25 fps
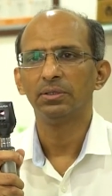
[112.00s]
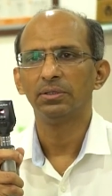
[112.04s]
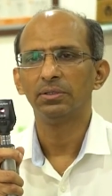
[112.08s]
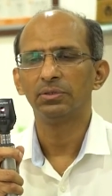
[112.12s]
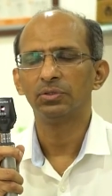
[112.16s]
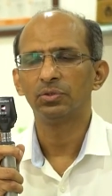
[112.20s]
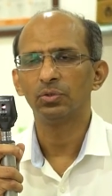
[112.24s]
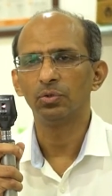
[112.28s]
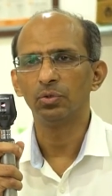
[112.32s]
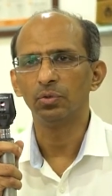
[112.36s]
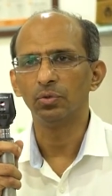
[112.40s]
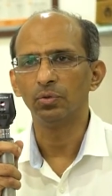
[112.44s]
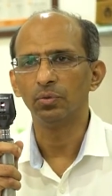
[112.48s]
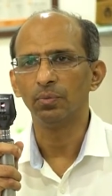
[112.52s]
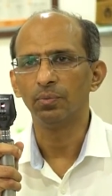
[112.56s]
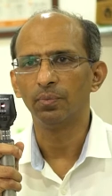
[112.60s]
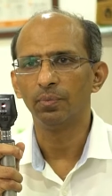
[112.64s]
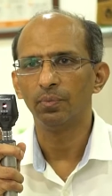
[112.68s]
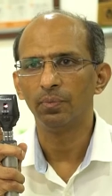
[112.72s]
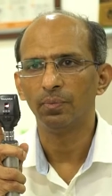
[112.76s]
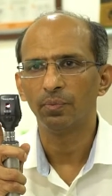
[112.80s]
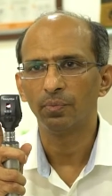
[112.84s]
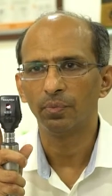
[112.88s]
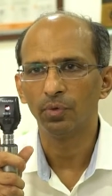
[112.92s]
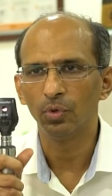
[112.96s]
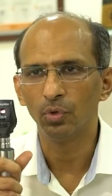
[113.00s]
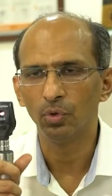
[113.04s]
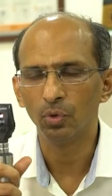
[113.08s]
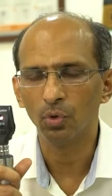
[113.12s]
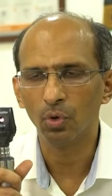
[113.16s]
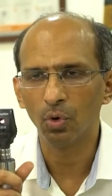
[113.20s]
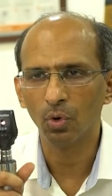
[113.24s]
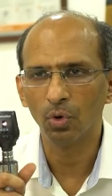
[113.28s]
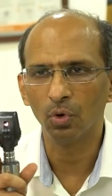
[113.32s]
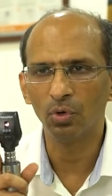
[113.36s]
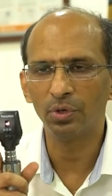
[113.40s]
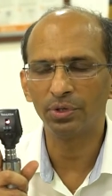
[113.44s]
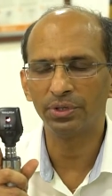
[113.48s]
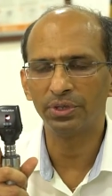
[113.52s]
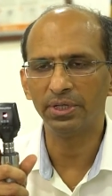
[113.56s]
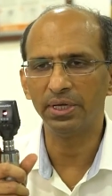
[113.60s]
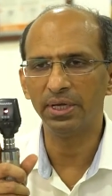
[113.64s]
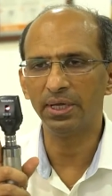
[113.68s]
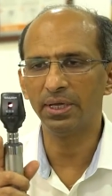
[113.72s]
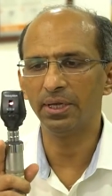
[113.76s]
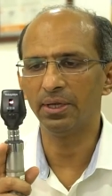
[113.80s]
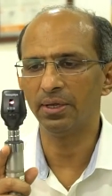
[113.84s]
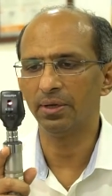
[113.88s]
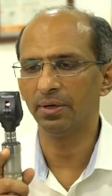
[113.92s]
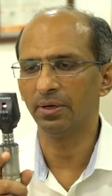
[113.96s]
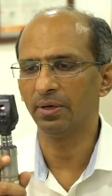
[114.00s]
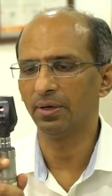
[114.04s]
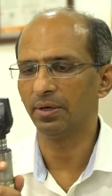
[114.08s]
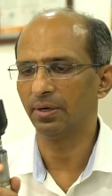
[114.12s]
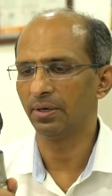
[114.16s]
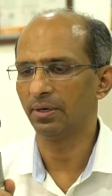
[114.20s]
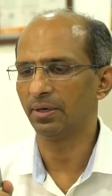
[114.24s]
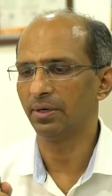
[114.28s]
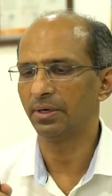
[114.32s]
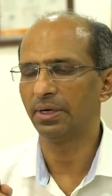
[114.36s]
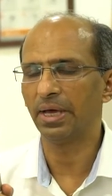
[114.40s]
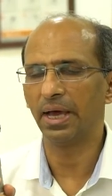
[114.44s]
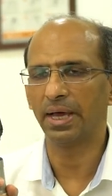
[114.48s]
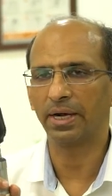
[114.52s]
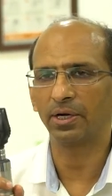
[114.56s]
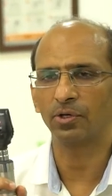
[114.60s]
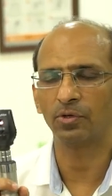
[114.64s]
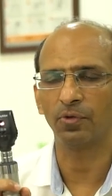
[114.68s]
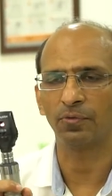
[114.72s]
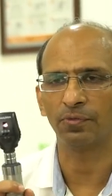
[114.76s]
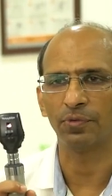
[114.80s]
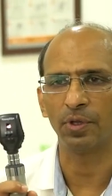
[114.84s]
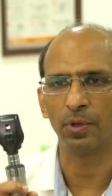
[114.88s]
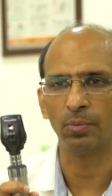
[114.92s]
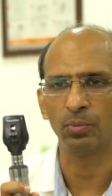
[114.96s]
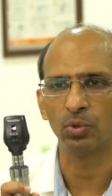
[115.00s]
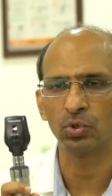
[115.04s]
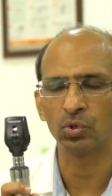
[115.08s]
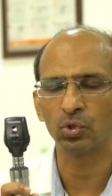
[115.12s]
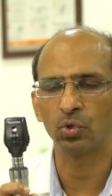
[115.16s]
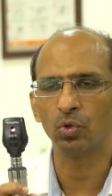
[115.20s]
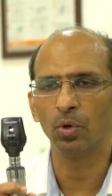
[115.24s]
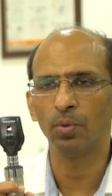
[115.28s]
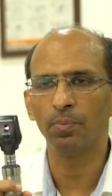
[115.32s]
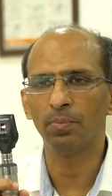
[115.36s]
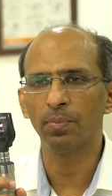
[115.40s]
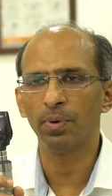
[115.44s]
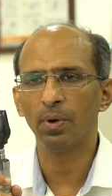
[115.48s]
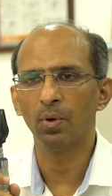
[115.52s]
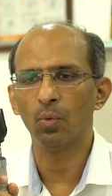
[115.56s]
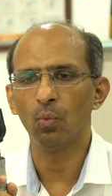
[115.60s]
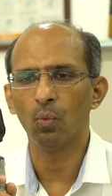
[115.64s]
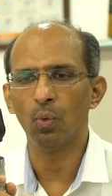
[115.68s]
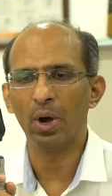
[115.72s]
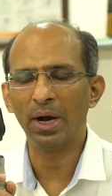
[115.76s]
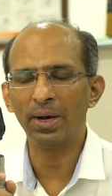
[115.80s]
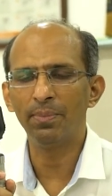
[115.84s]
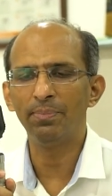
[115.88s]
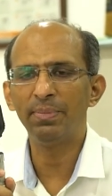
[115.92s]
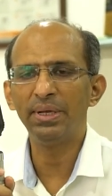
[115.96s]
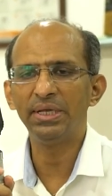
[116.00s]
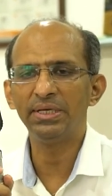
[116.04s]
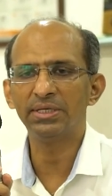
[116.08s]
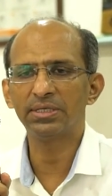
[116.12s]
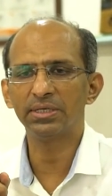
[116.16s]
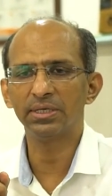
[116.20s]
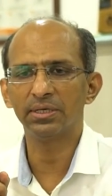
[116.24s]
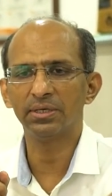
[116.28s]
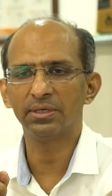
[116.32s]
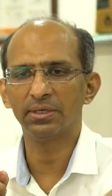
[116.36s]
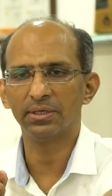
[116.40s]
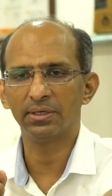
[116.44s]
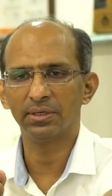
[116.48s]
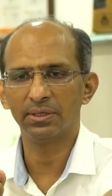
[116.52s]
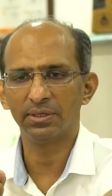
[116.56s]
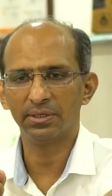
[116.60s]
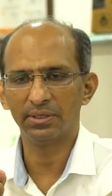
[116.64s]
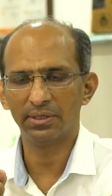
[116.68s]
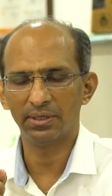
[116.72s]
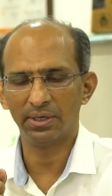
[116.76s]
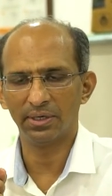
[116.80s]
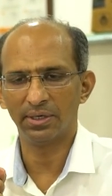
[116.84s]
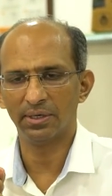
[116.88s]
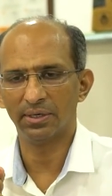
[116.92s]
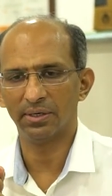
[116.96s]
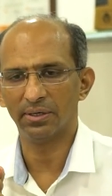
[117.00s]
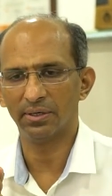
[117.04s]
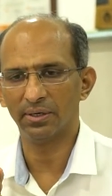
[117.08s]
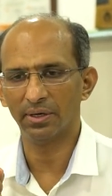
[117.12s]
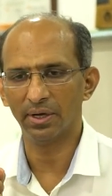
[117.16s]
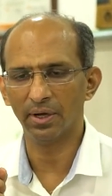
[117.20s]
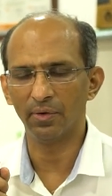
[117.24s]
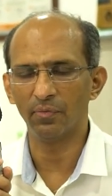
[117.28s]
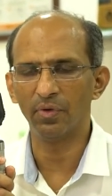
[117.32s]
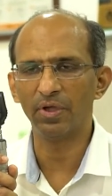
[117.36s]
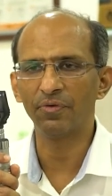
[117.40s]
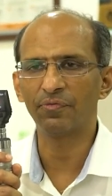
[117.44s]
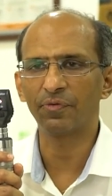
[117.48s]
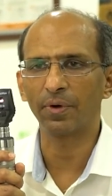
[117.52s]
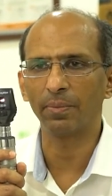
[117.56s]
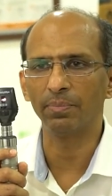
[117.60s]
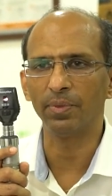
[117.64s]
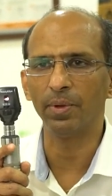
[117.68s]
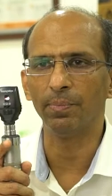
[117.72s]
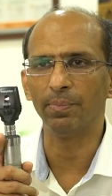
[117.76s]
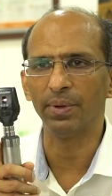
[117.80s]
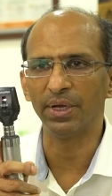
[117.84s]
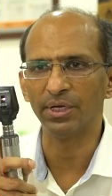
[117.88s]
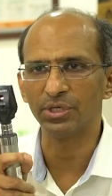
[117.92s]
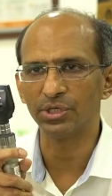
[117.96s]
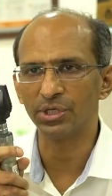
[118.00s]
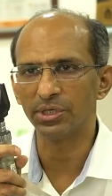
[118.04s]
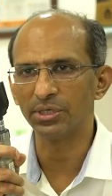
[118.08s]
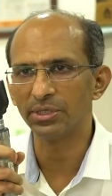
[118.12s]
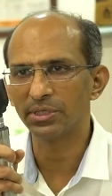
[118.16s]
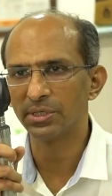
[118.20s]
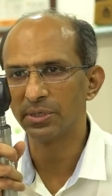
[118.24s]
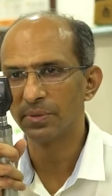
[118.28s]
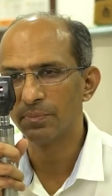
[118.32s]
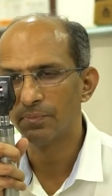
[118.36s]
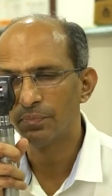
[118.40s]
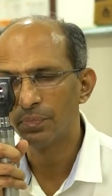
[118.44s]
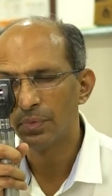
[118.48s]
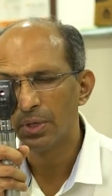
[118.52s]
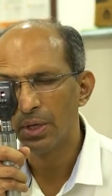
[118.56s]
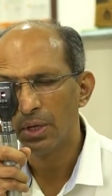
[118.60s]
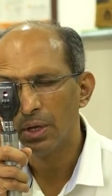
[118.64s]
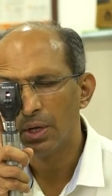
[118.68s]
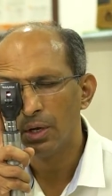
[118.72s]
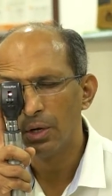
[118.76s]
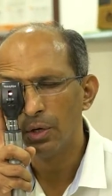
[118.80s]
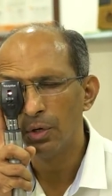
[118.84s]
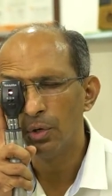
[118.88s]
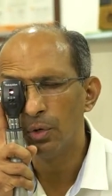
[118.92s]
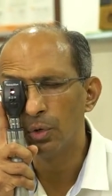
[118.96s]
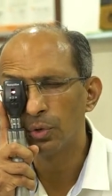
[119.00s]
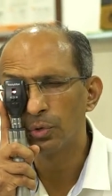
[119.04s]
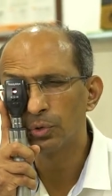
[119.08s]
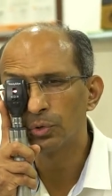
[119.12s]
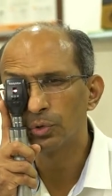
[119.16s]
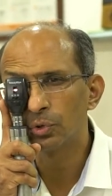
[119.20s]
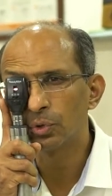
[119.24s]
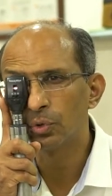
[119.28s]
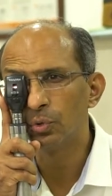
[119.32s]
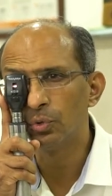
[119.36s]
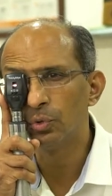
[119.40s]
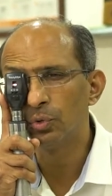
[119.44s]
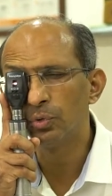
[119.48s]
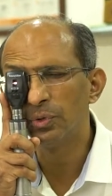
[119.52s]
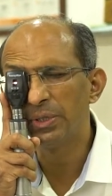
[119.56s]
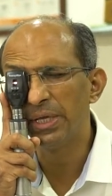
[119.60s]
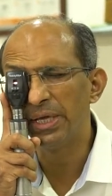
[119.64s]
So you hold the direct ophthalmoscope 1 meter away from the patient, look through